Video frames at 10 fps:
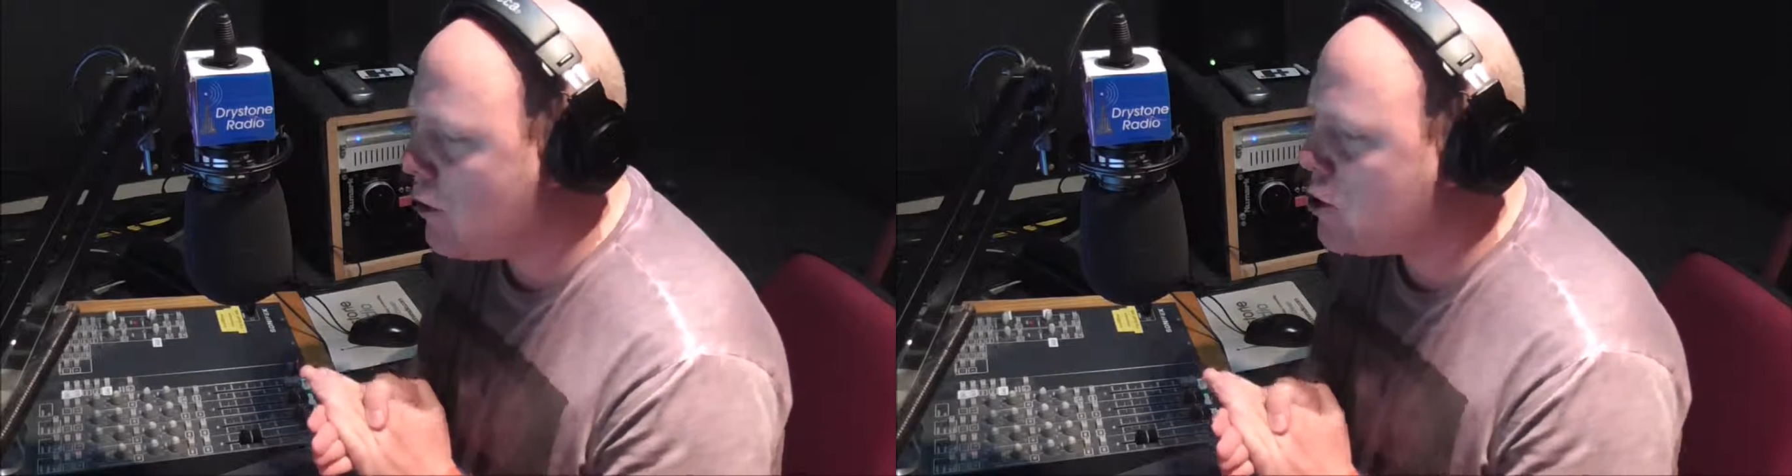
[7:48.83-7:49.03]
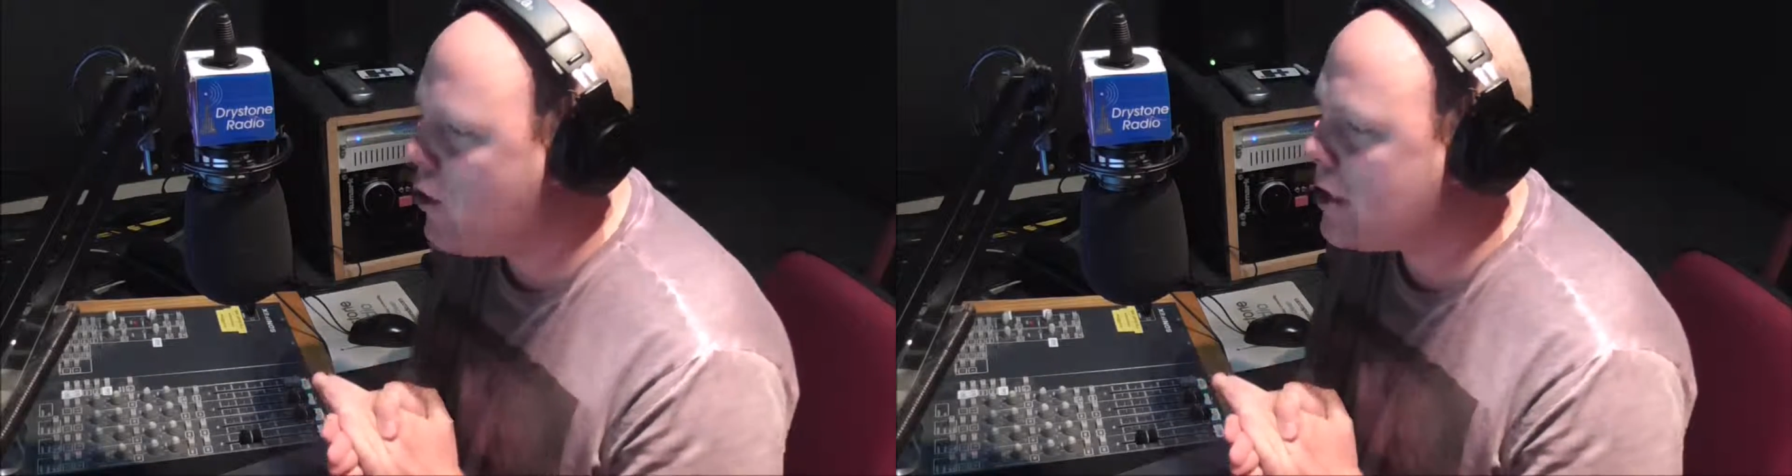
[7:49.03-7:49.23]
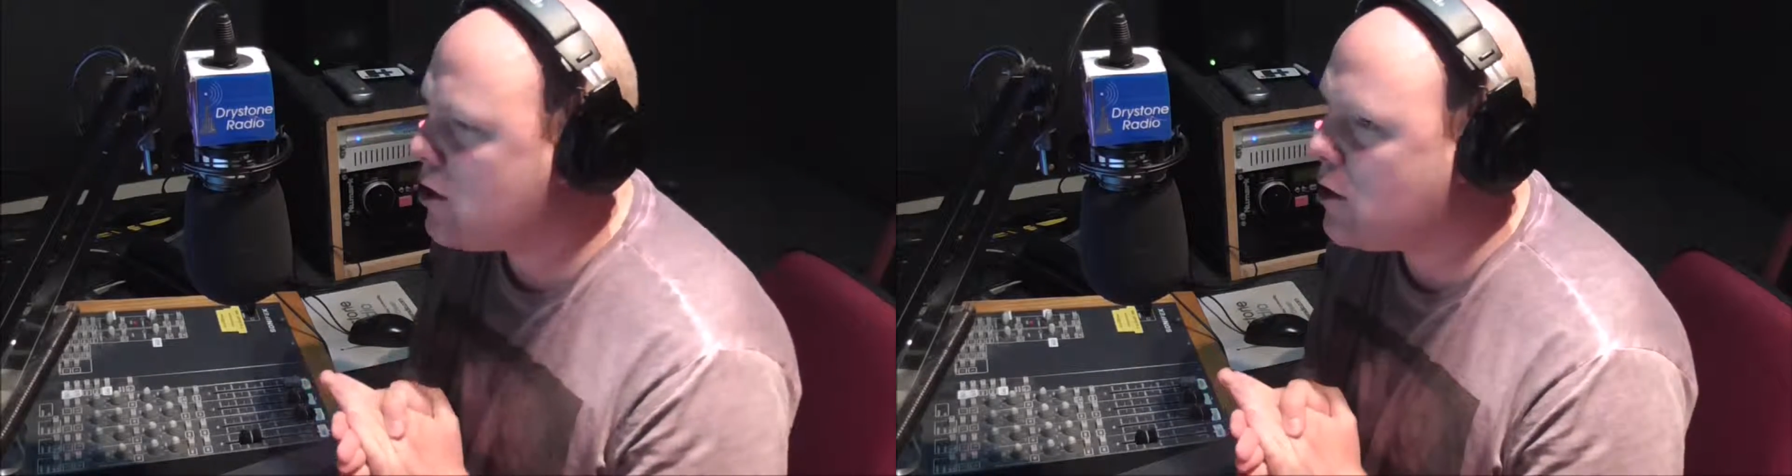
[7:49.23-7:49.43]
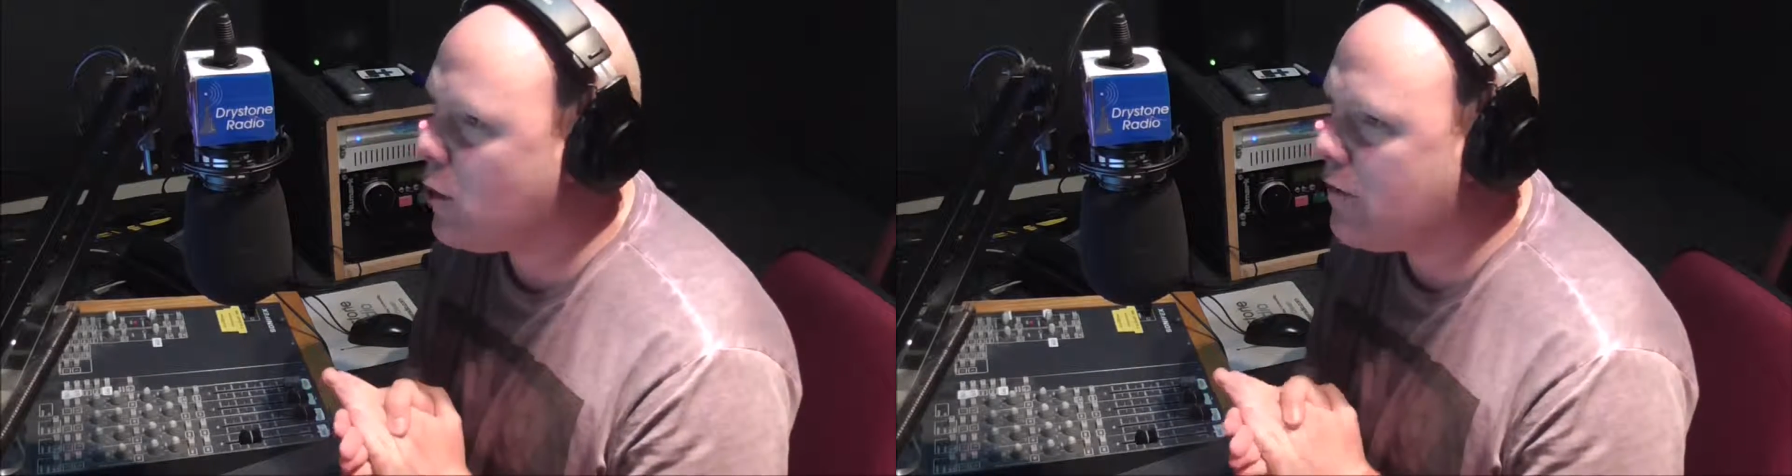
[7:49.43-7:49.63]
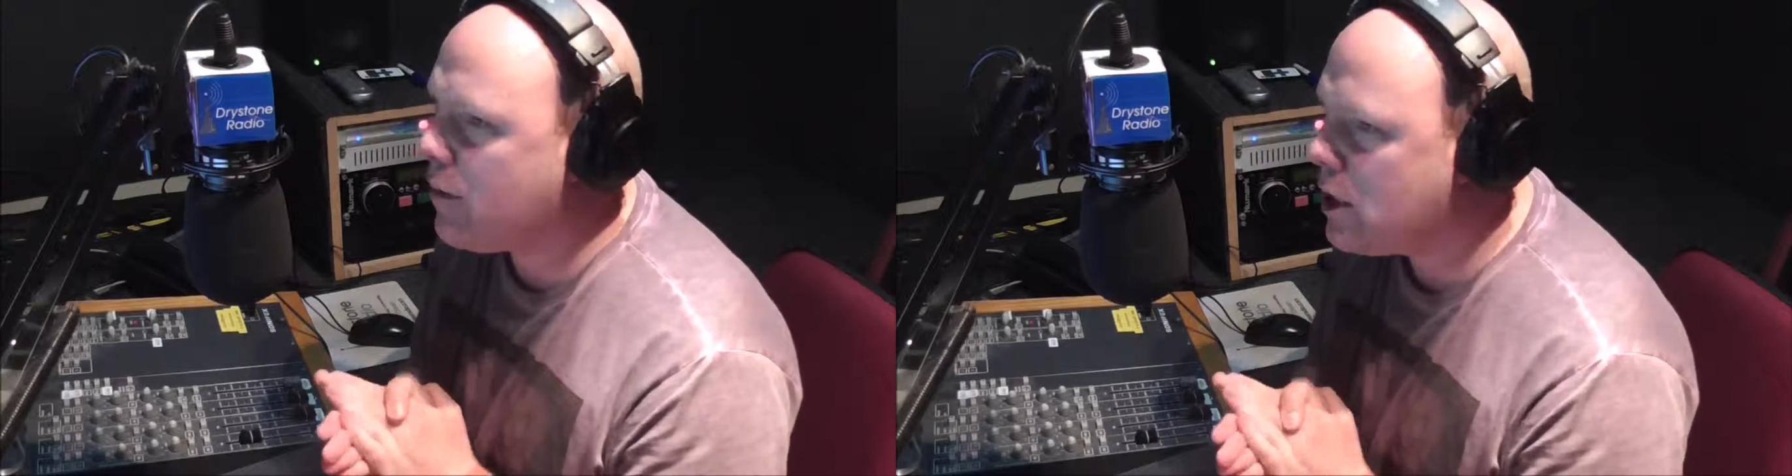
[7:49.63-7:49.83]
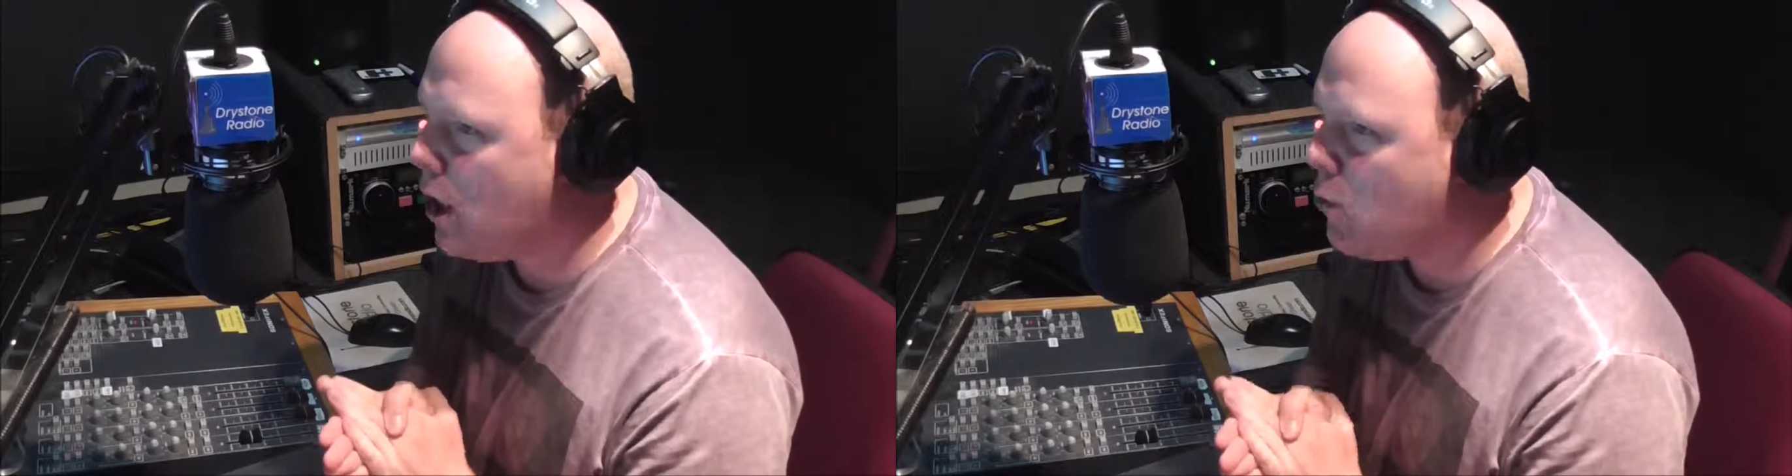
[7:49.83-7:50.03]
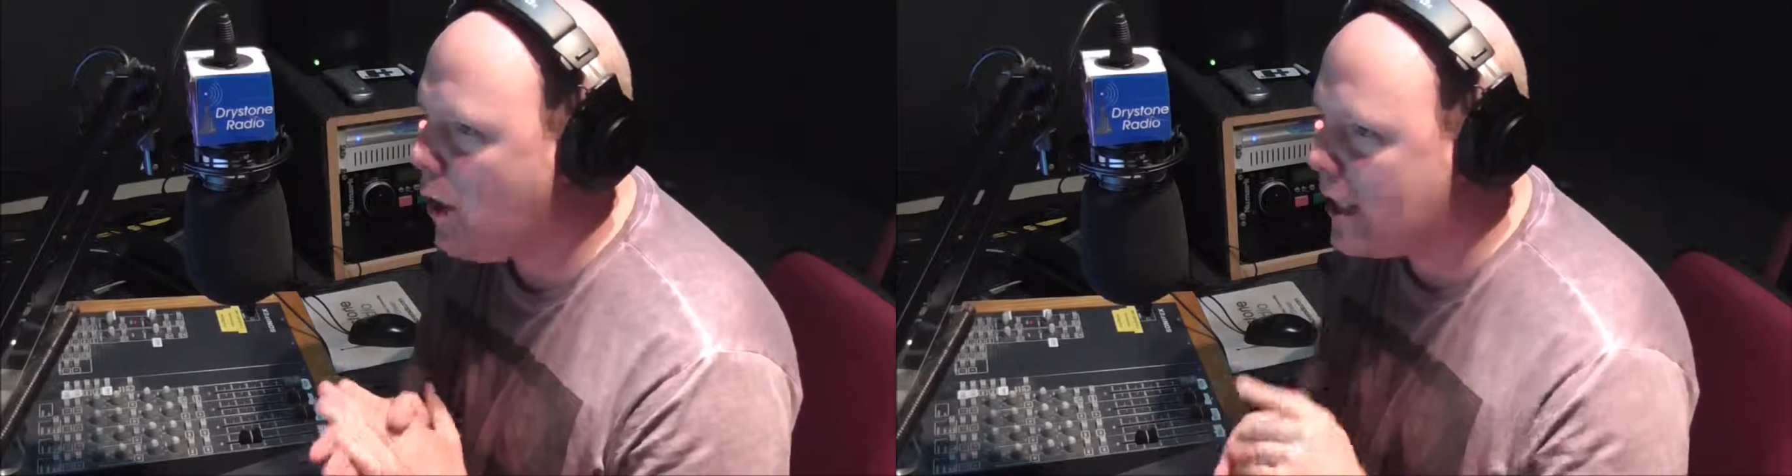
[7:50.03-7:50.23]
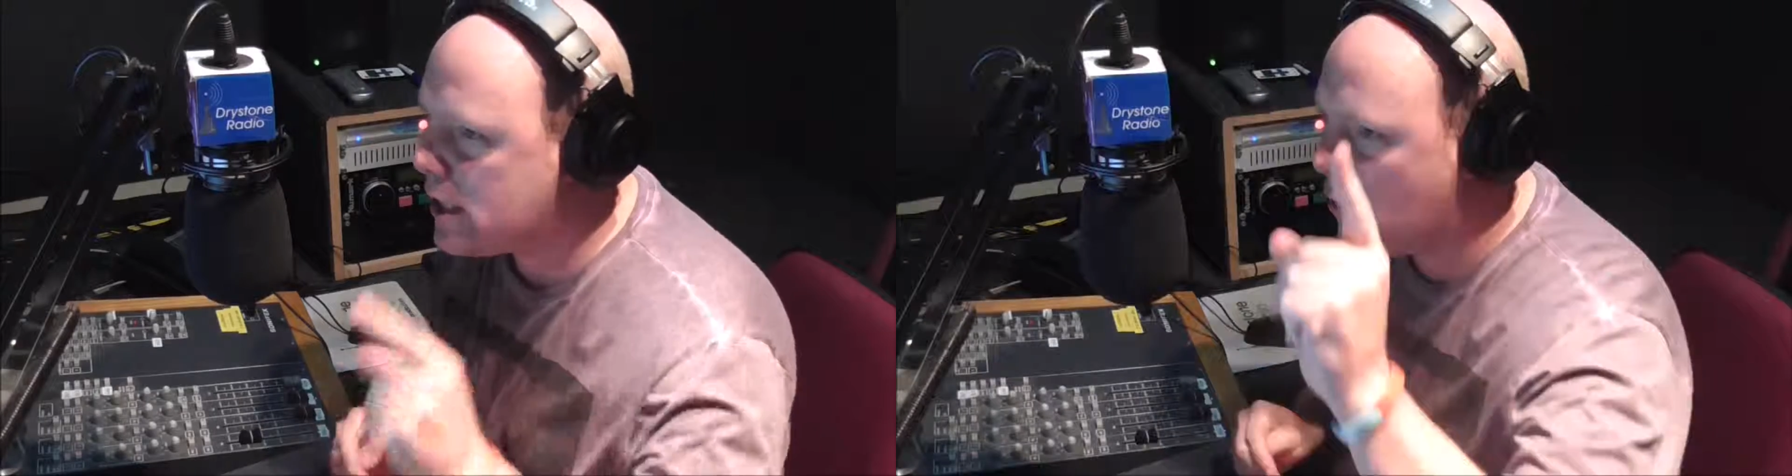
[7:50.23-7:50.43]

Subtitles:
Got tracks on the way from Go West.